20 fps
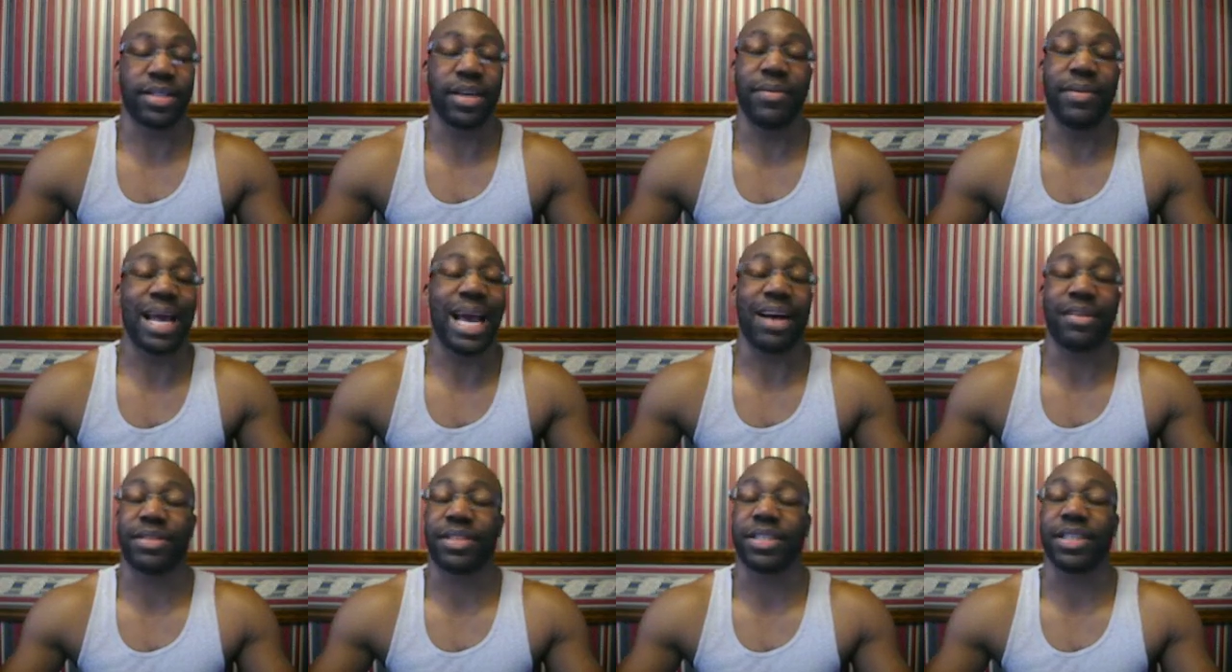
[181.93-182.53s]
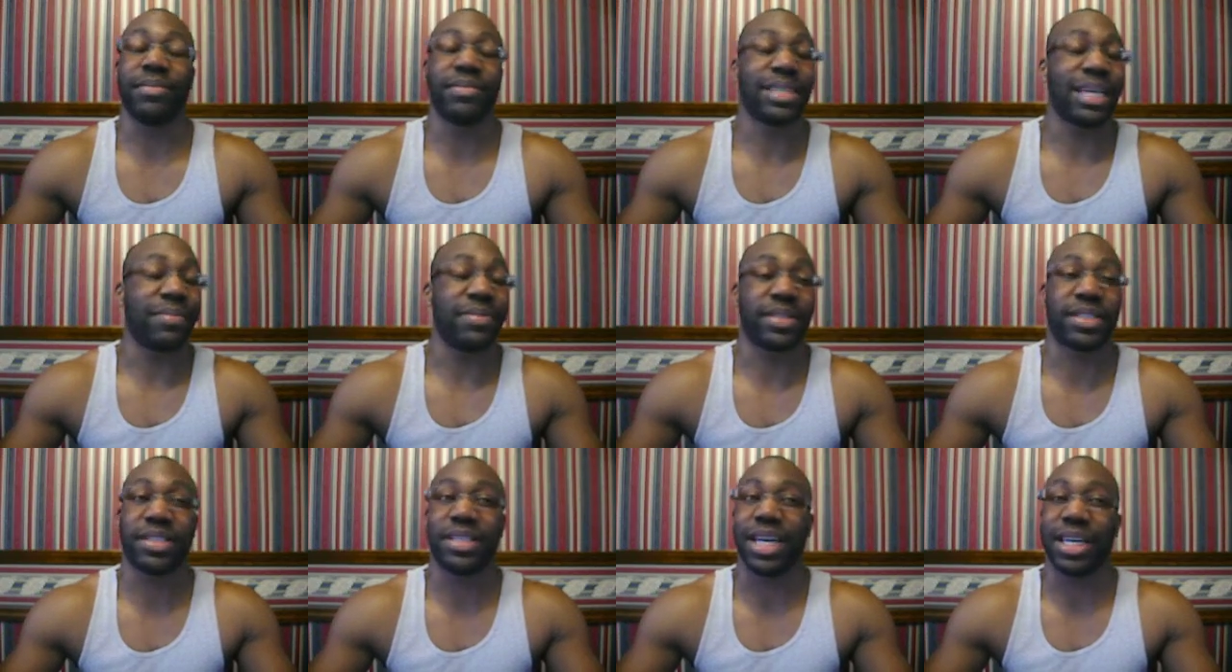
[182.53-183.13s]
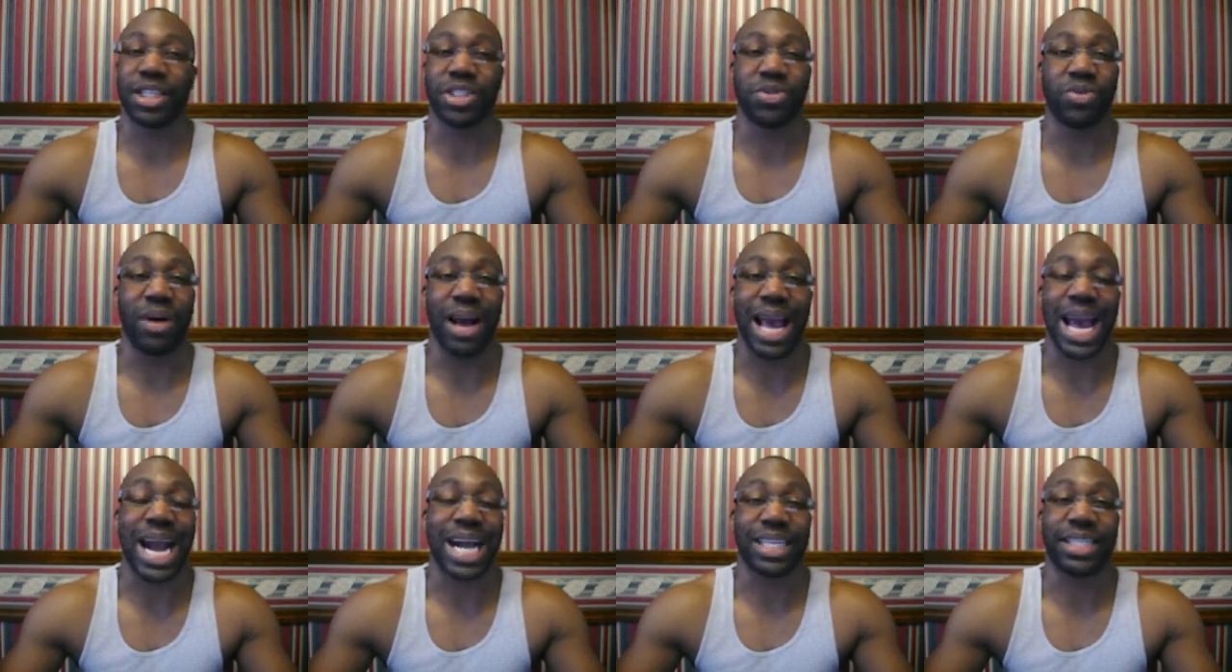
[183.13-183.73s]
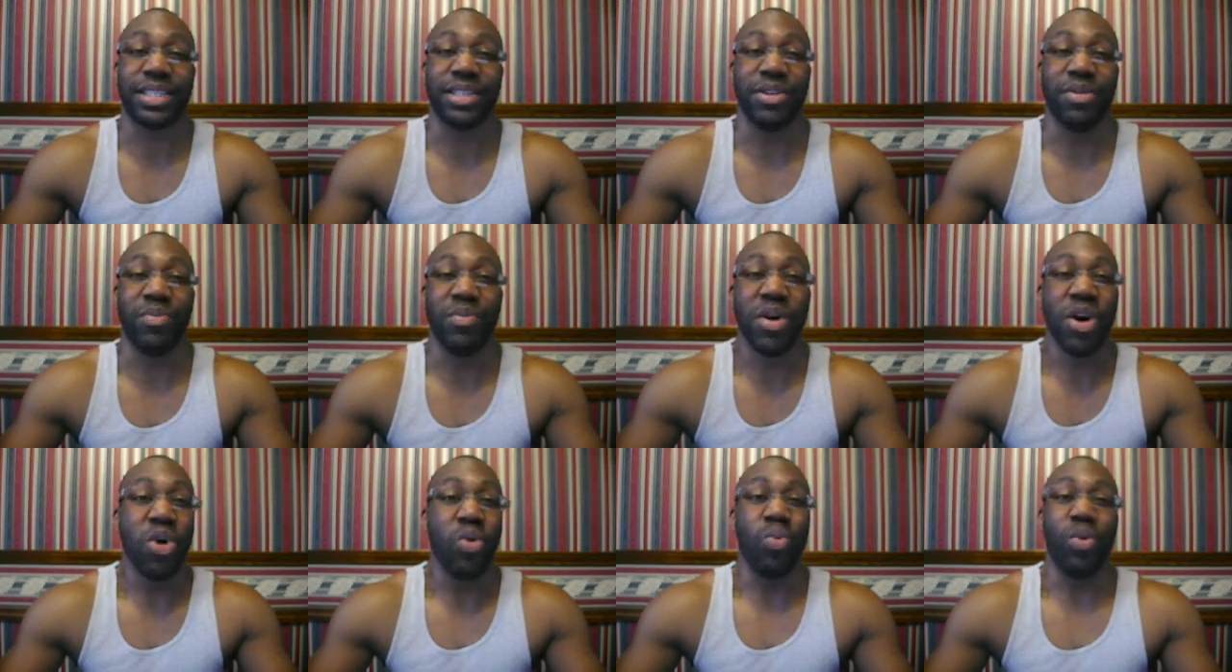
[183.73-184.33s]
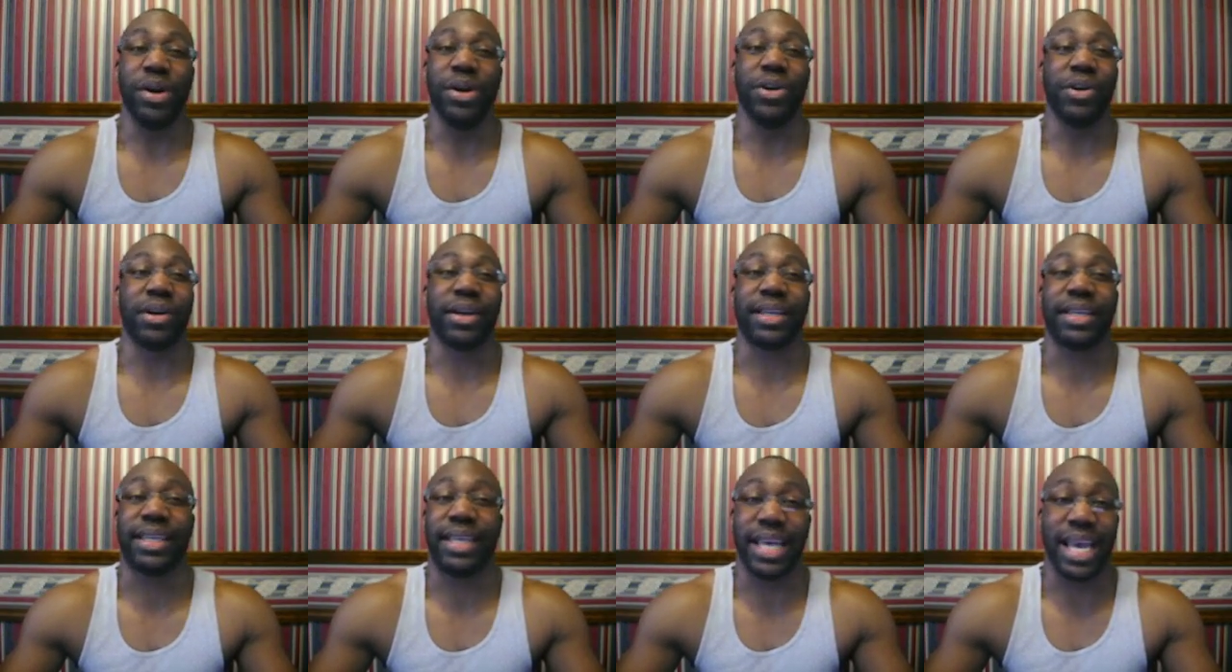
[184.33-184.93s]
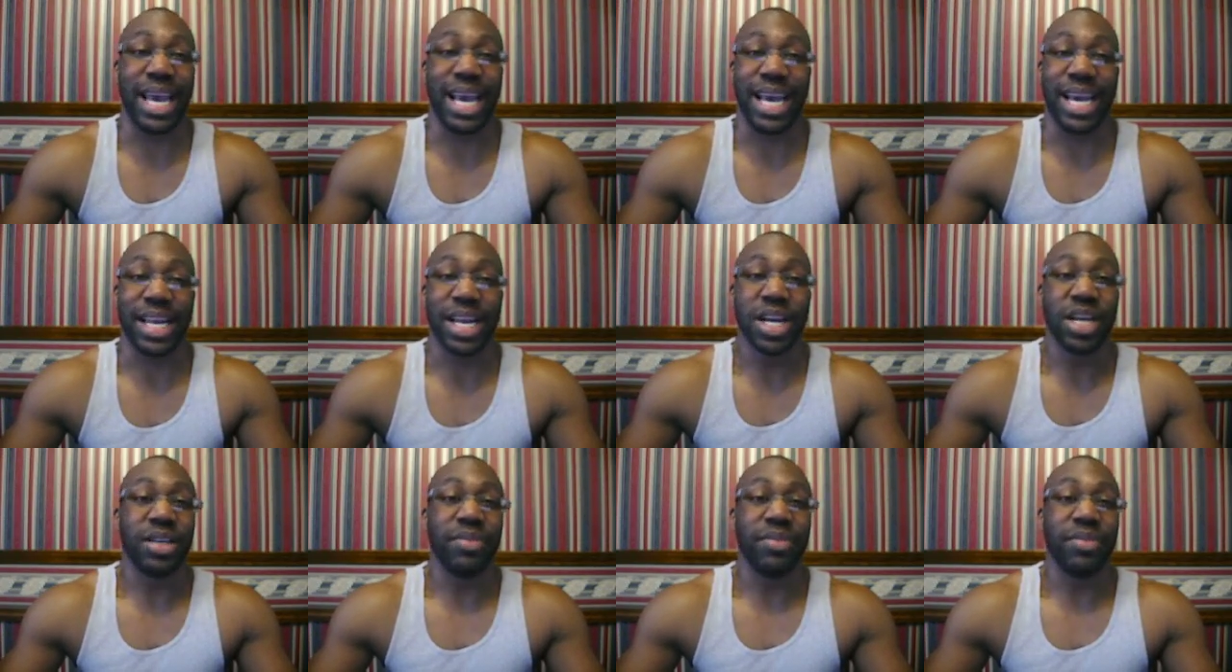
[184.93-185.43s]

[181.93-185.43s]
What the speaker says: have some type of sexual act to them when they're a kid.